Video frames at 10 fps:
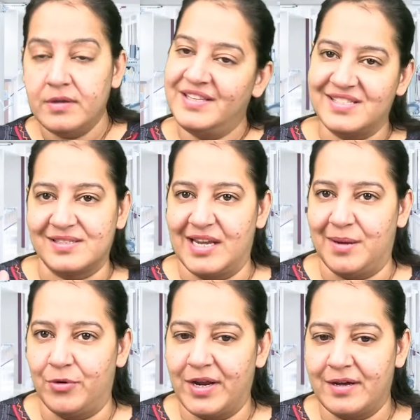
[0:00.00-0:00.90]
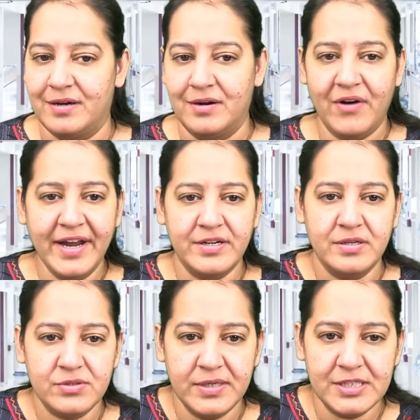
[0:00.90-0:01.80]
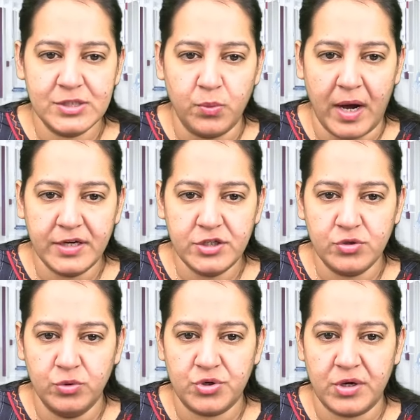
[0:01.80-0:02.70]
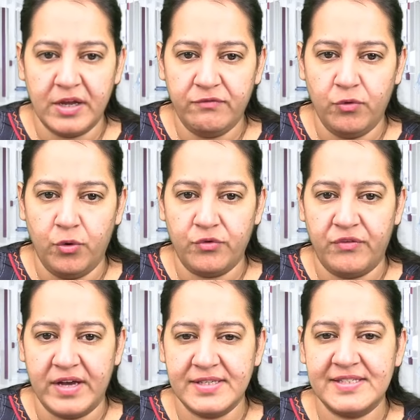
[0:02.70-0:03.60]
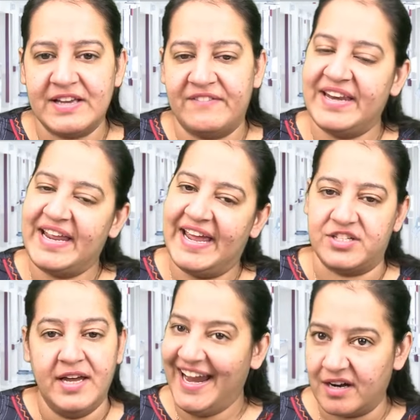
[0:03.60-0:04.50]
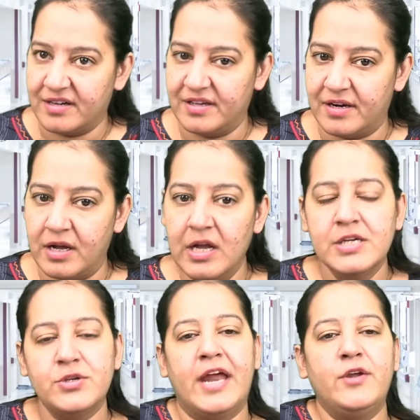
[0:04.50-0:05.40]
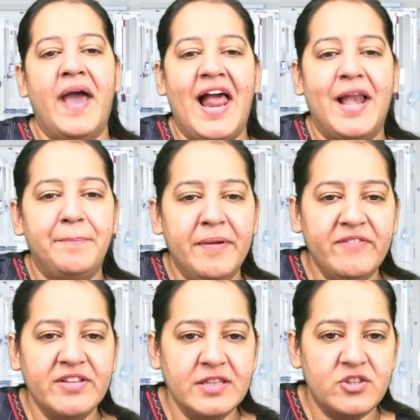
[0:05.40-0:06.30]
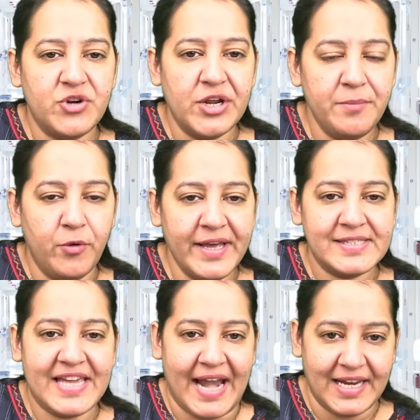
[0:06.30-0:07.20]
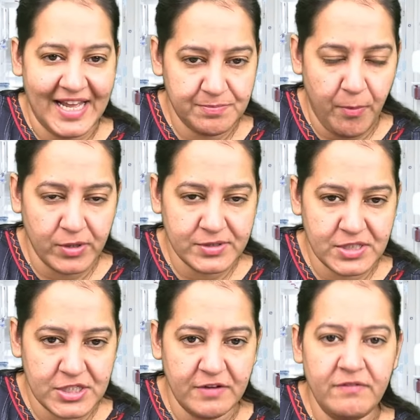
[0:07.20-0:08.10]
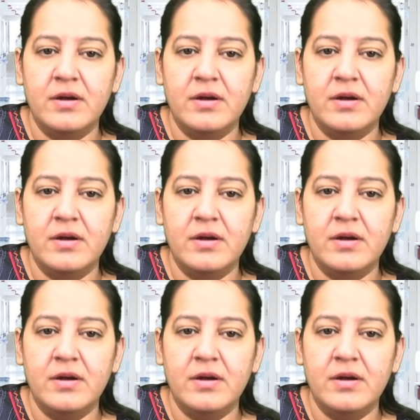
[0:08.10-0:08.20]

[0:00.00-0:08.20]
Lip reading: this is the mnemonic, right? So it's 1, 2, 3, 4, 5, 6, 7, 8. 8 are there. So can you help me with the 3 mnemonics? Catalase positive,